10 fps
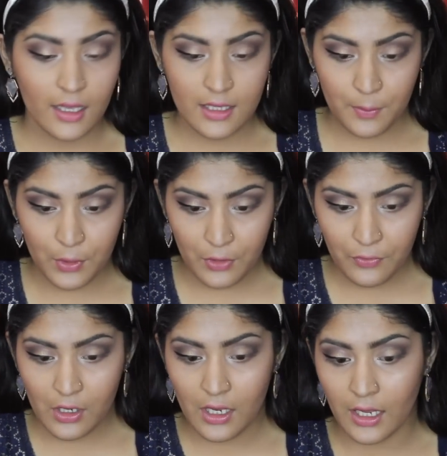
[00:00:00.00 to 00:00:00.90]
It's a
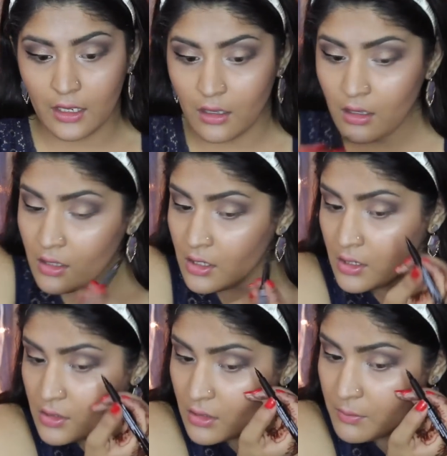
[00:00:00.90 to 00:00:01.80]
beautiful liner.
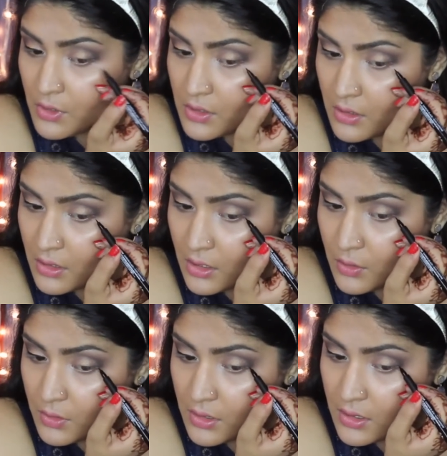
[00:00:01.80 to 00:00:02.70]
So I'm just gonna
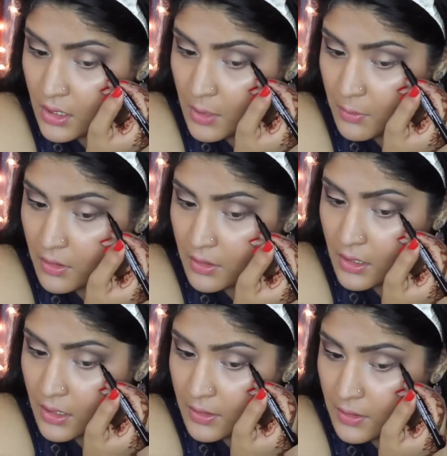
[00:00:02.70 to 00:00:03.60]
do the same on
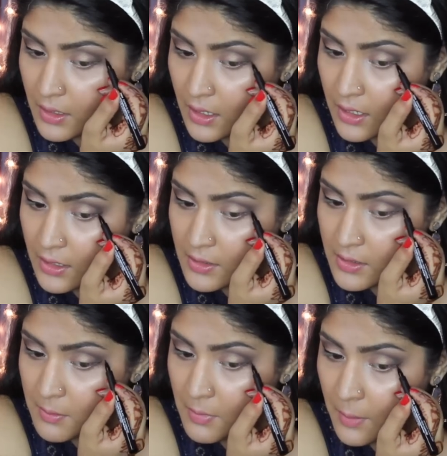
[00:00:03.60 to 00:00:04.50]
the other eye,
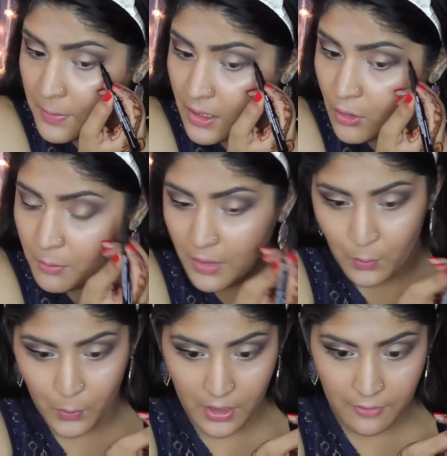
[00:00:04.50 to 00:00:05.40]
just mapping out
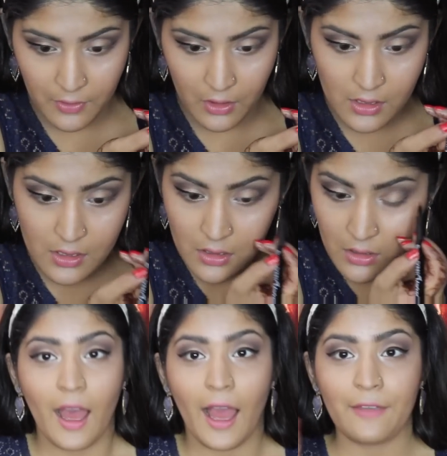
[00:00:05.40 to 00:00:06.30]
my wing first.
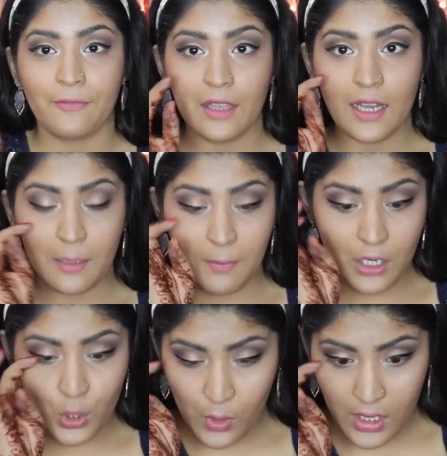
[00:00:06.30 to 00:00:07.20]
I feel like
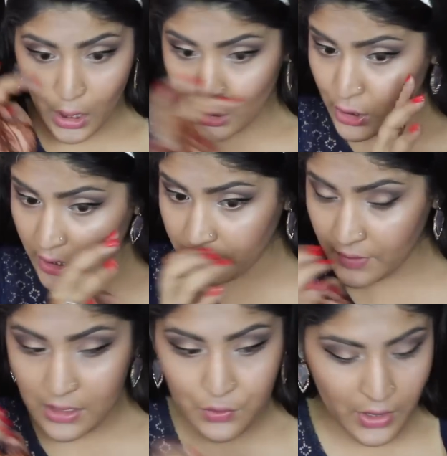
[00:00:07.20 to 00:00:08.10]
my lower lash line
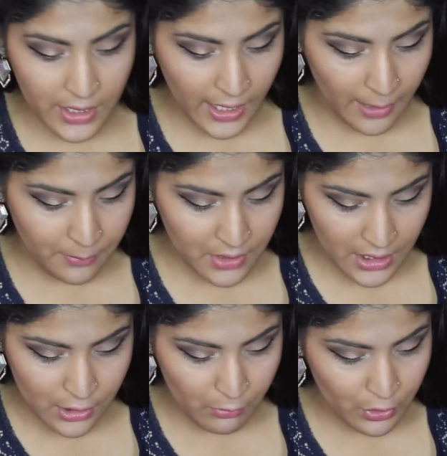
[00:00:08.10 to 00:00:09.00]
feels really
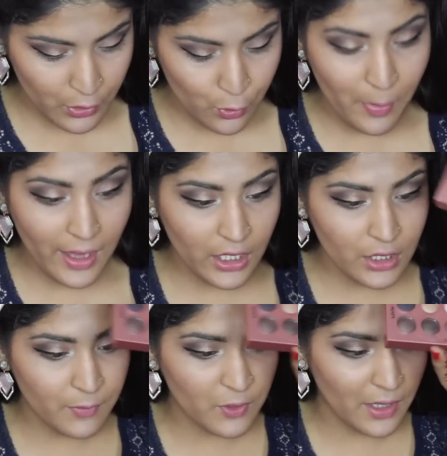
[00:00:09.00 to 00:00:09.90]
empty, so I'm gonna go back
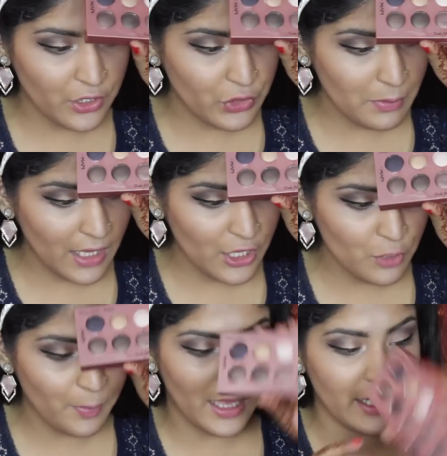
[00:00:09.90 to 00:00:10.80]
in with my
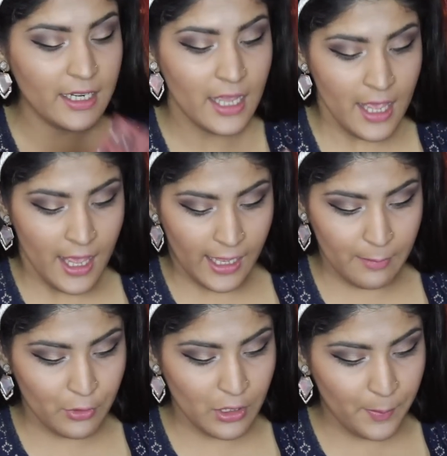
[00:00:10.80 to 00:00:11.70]
Dreamcatcher palette
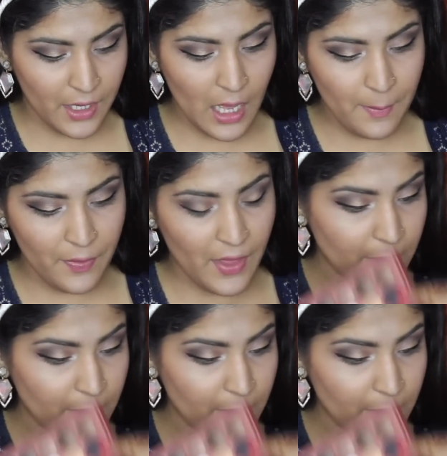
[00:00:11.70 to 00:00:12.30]
and I'm gonna pick up